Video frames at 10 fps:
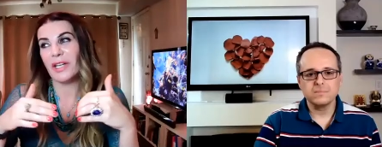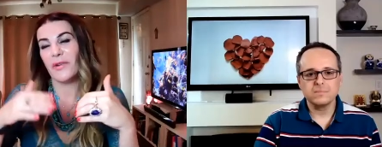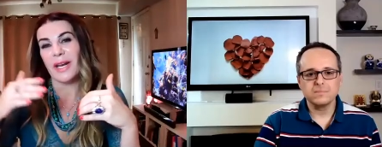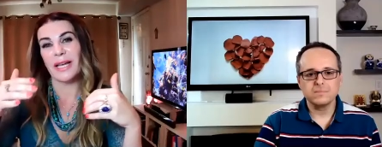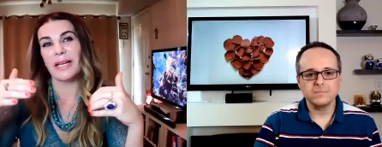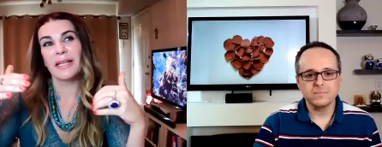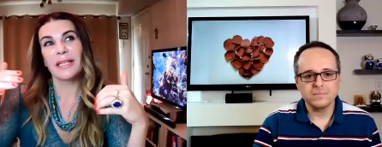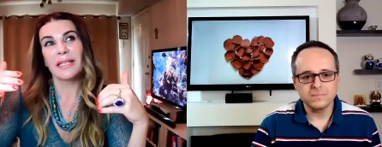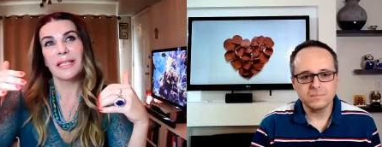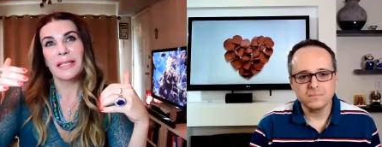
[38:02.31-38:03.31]
Speaker 1: trying to
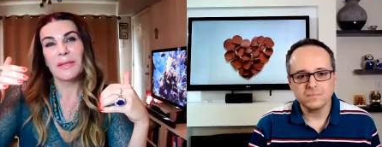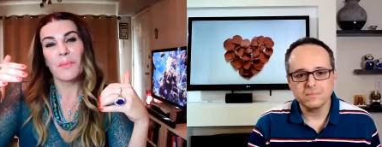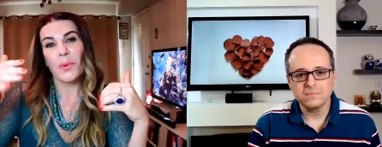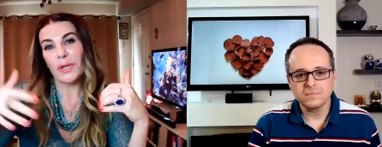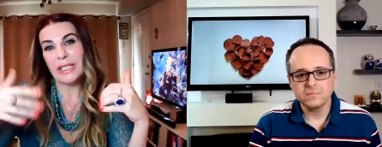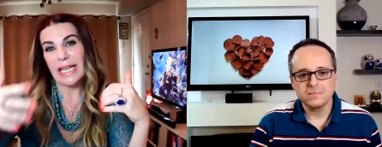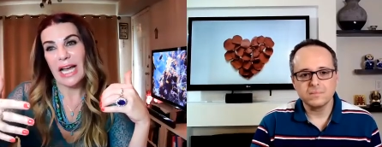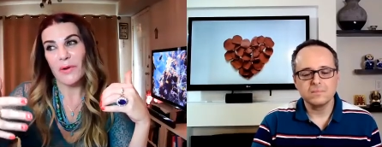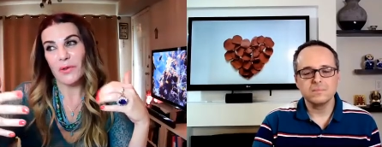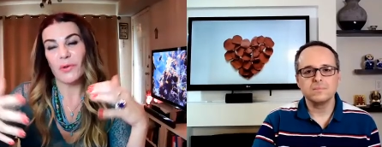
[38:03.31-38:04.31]
point
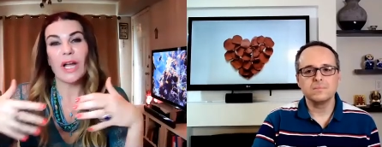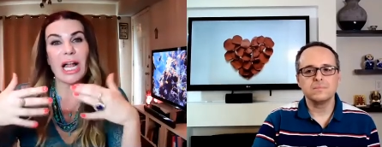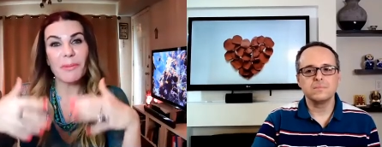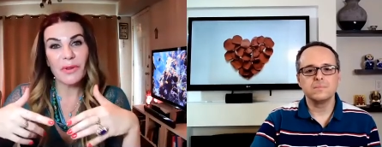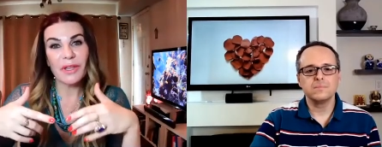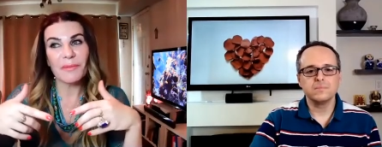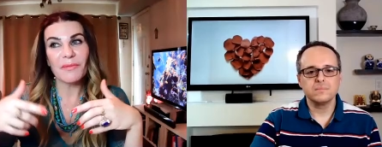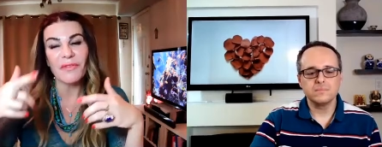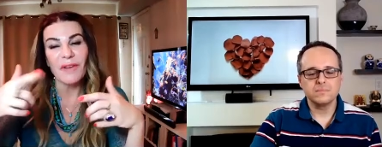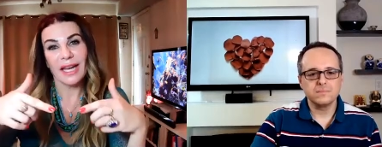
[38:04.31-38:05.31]
out or help them
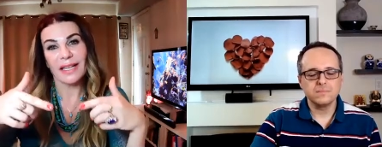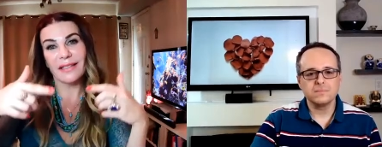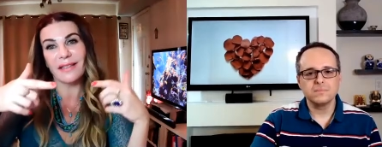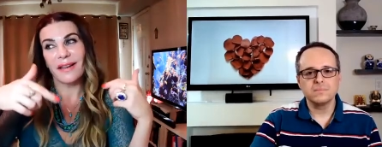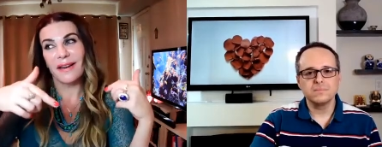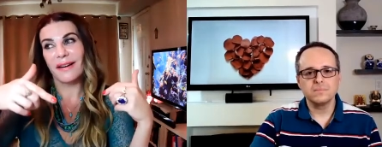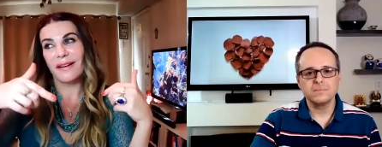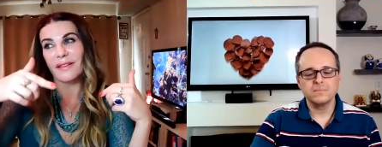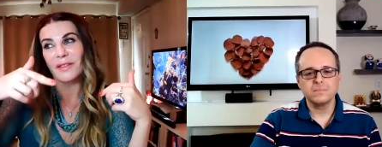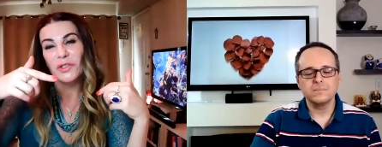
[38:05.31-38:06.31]
find
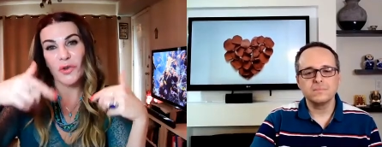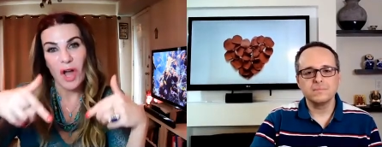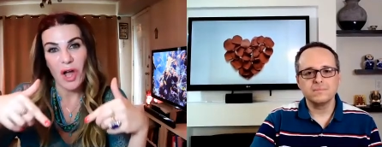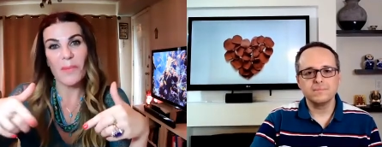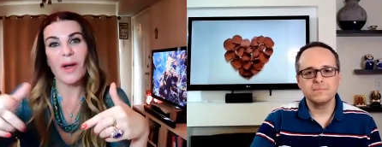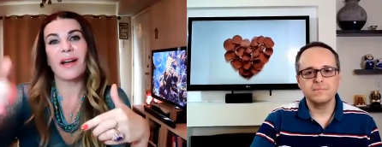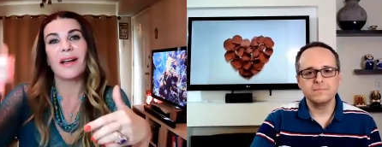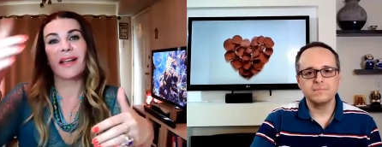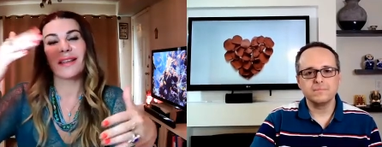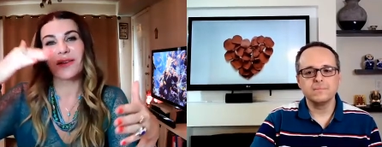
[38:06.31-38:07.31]
their trauma
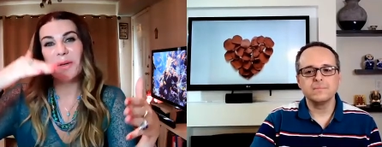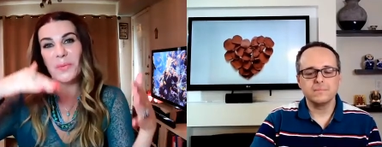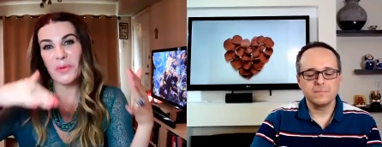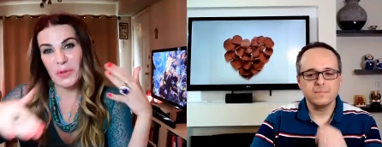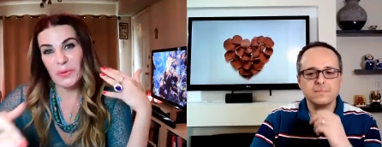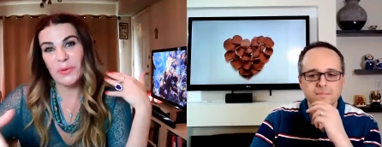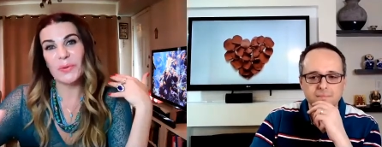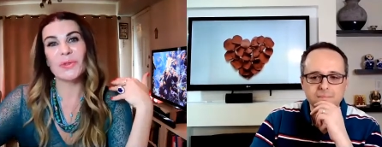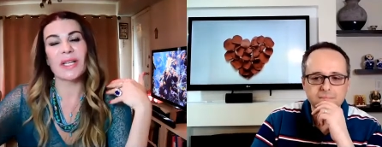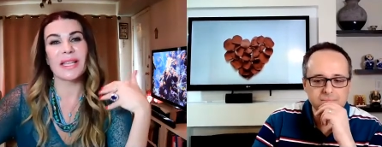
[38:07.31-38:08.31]
and their
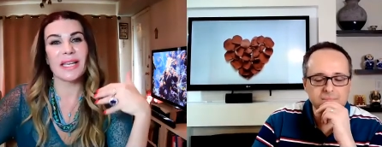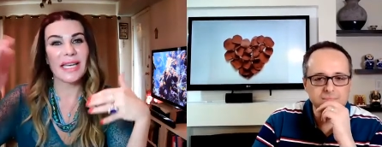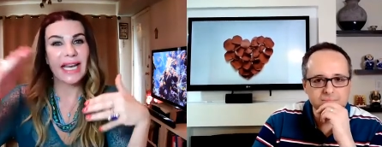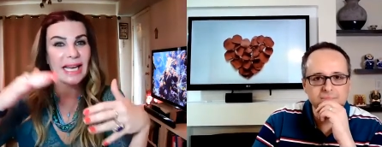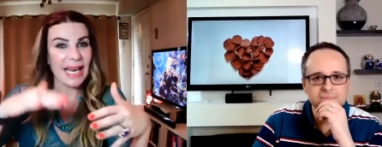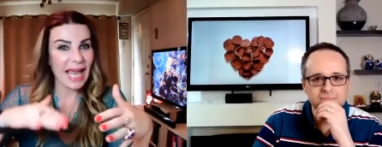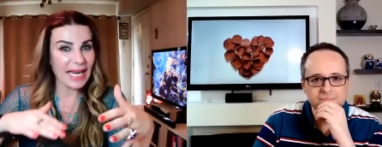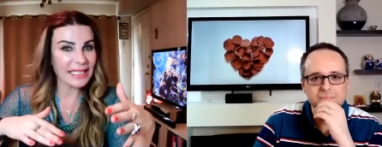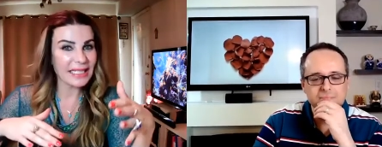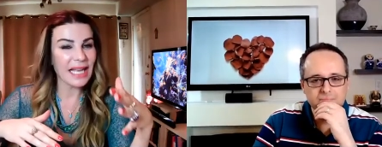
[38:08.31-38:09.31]
abuse and their
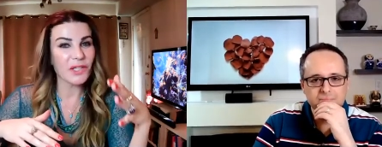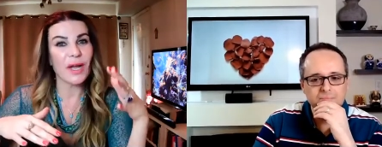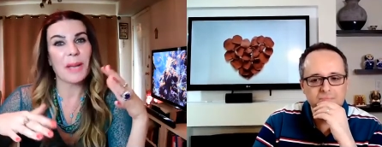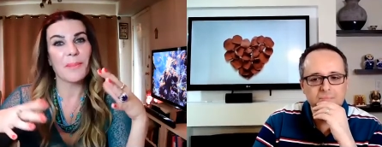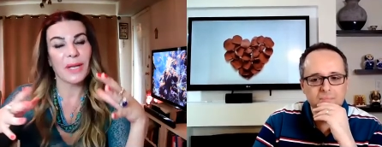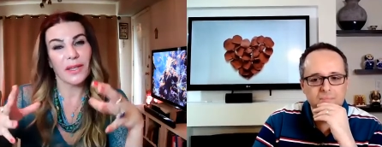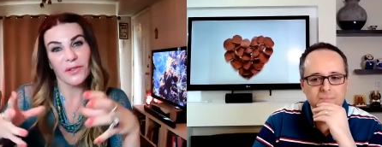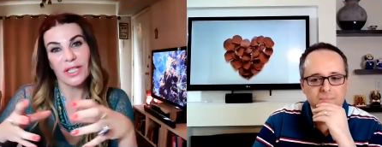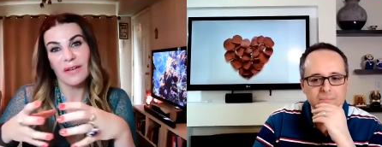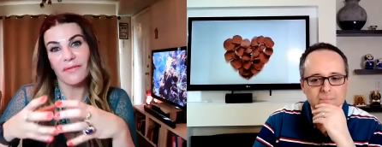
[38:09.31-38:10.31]
neglect and try to build
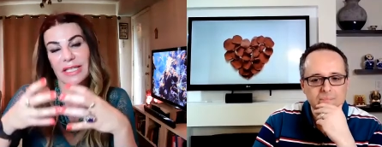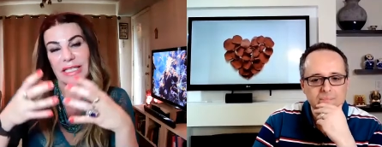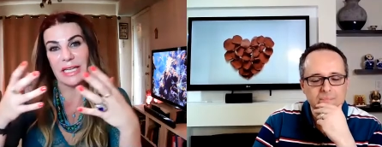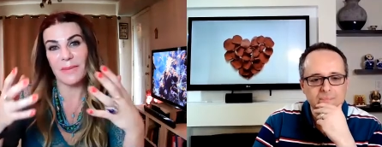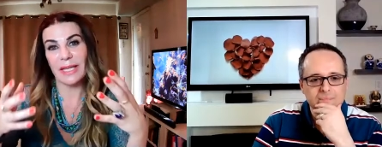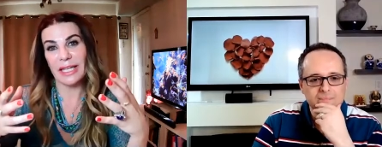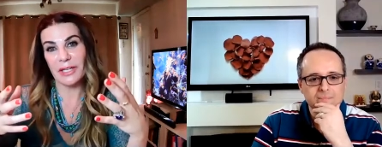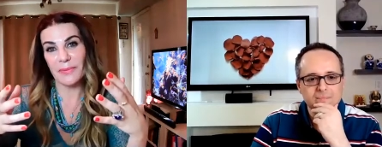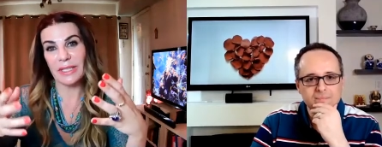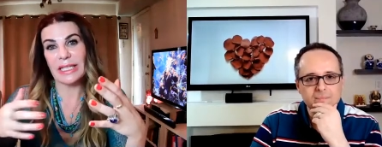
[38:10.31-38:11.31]
their self-esteem a
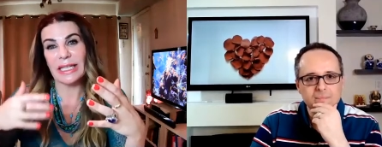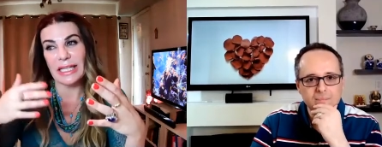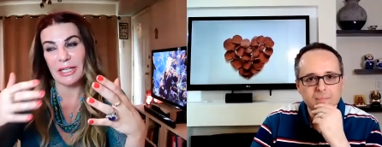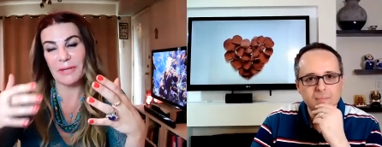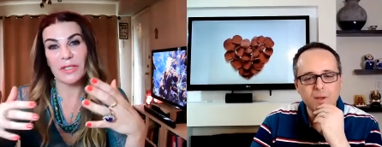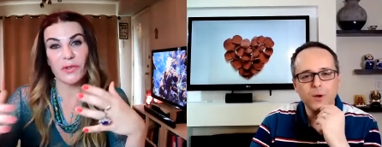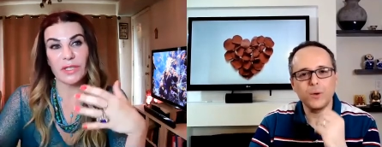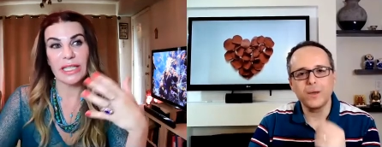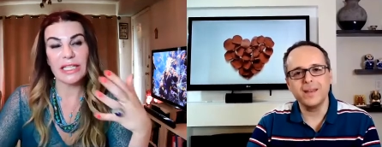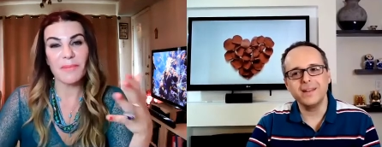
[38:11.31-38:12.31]
little bit and a little bit. So
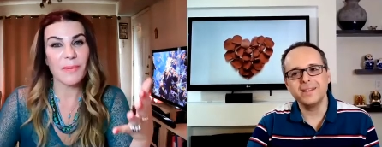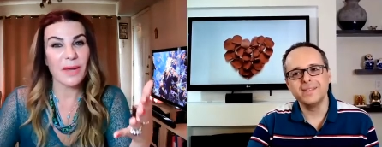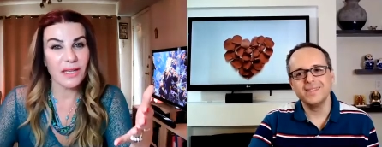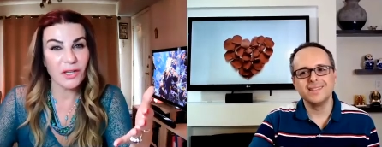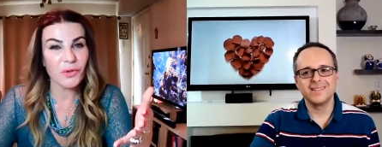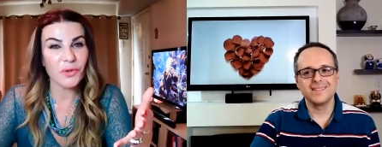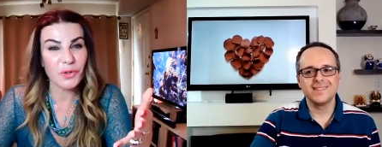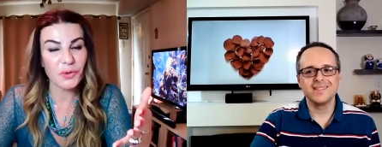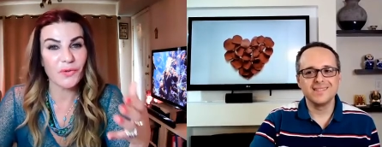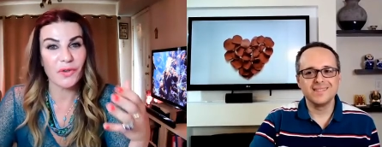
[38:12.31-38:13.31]
it takes maybe a year or
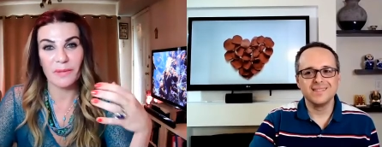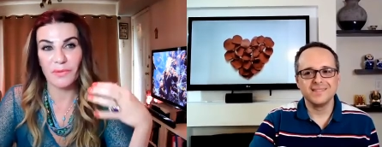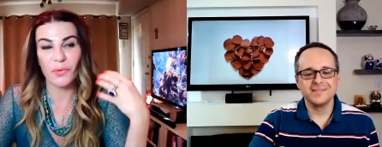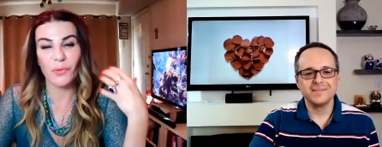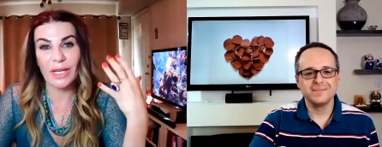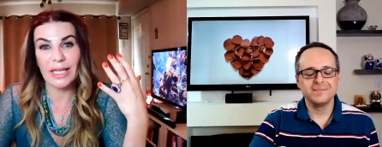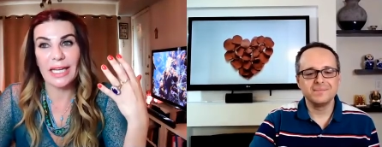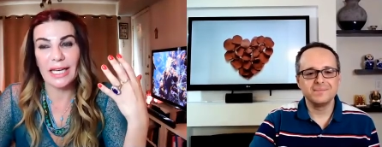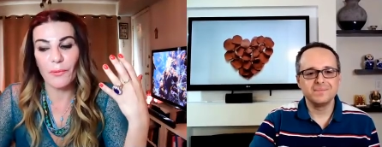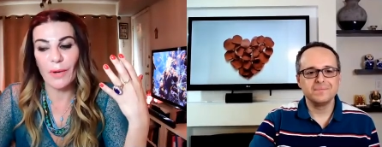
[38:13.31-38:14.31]
two for them to really
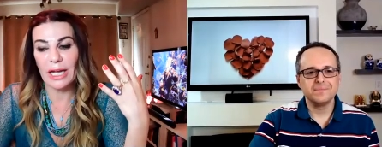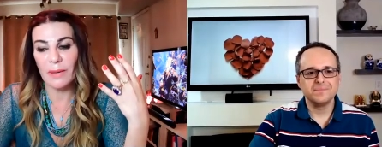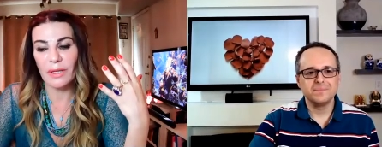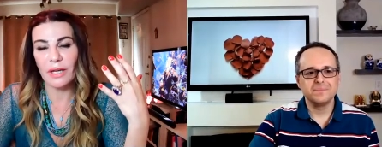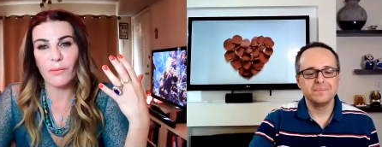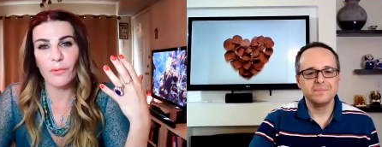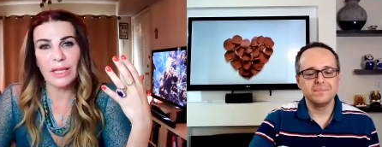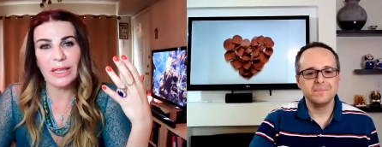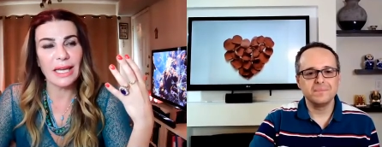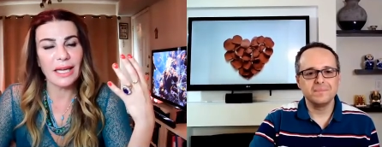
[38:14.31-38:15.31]
kind of wake up. They're like,
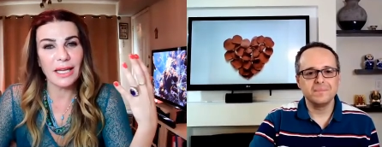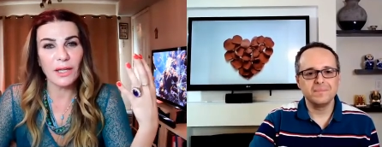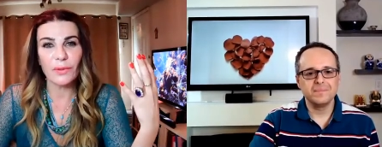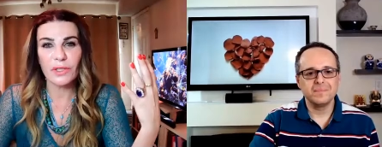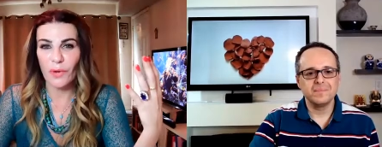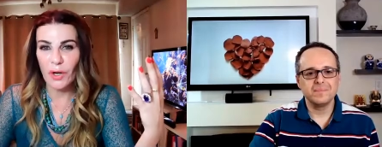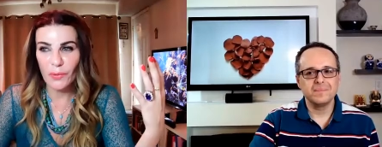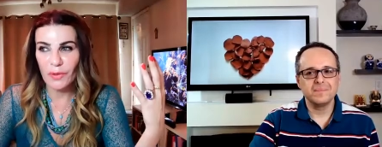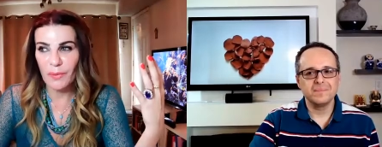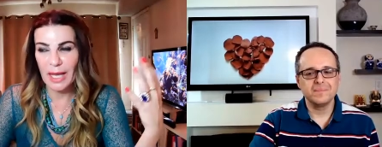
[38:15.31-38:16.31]
what the hell was wrong
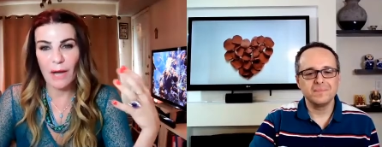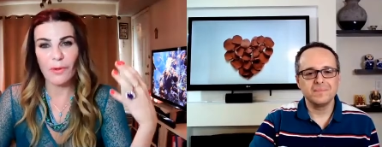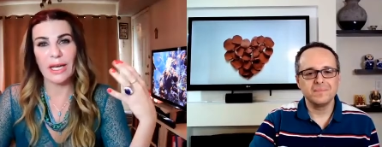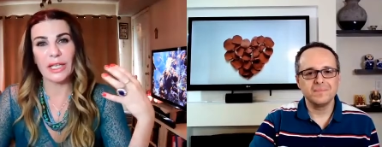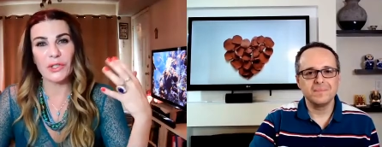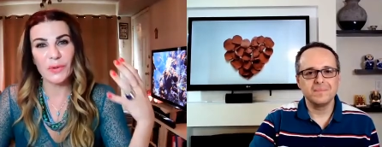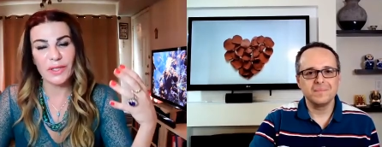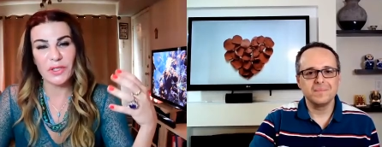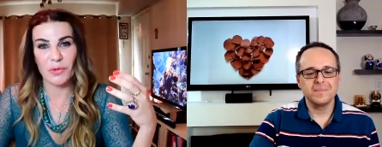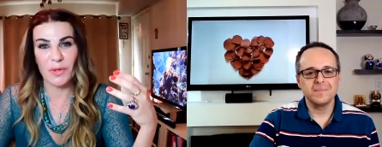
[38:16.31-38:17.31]
with me? How could I do
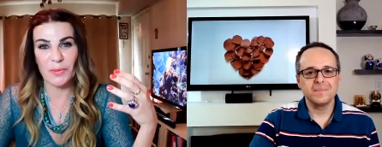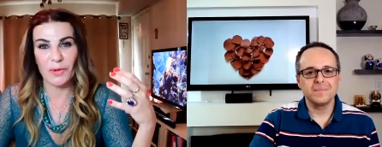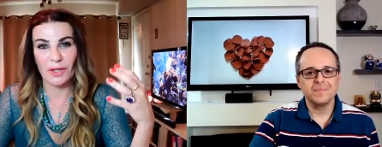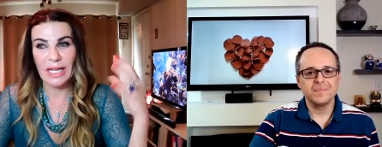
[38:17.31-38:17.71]
this to people?